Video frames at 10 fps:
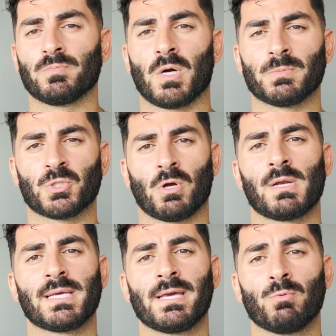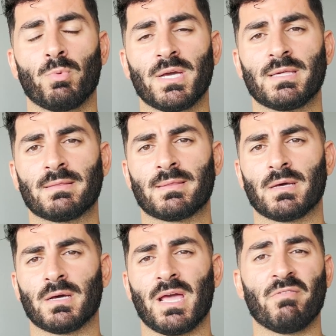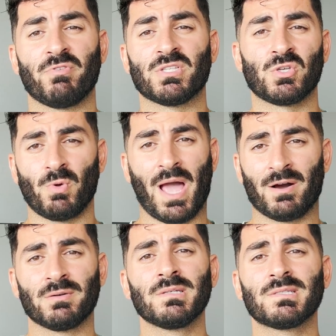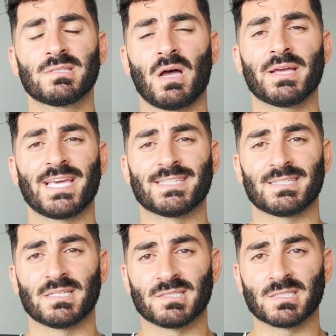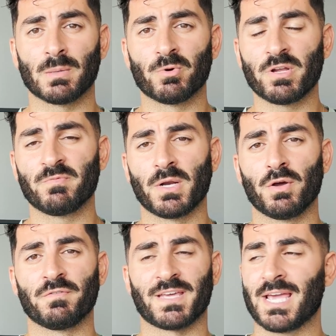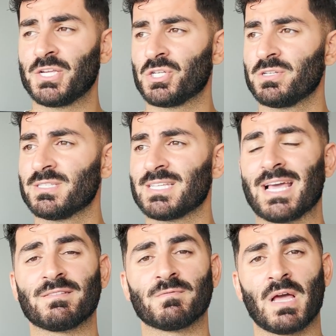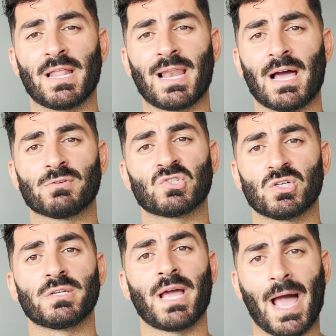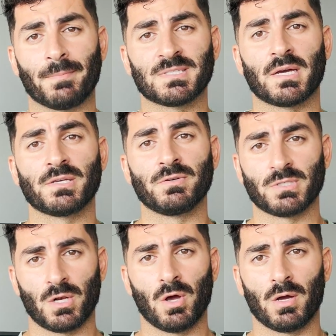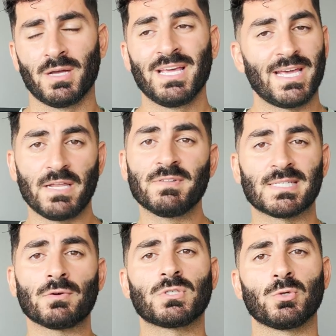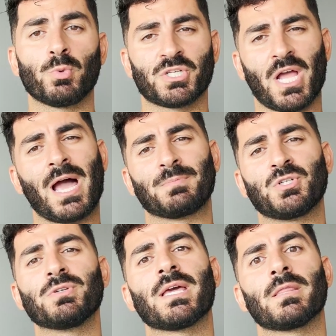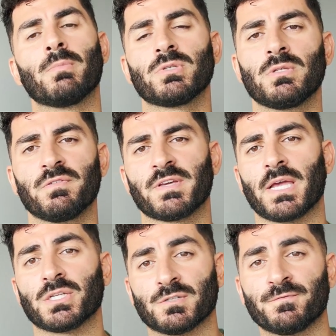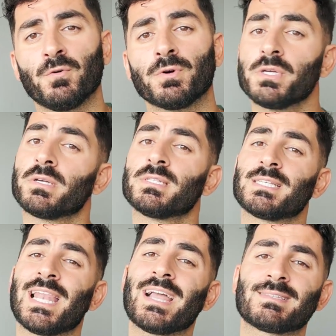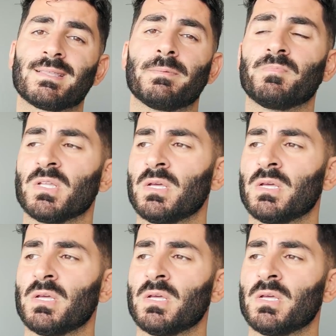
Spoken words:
I'm trialing it with every 2 hours, I get a summary of my notifications and allow certain apps that I use a lot. It even tells you which apps you get the most notifications for, and you can select them.